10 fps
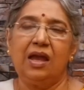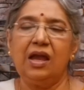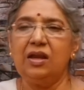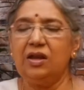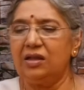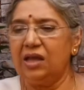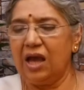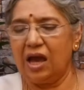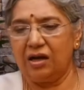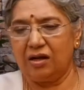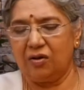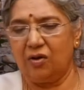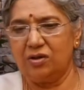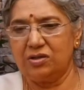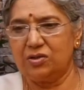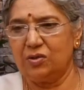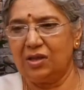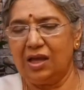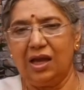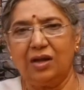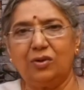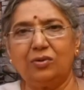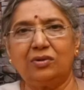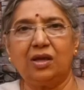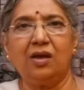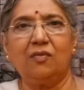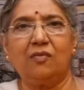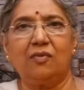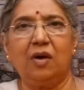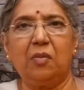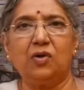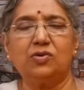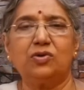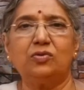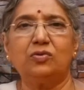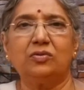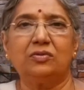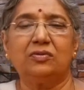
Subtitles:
And they are also there to think about you.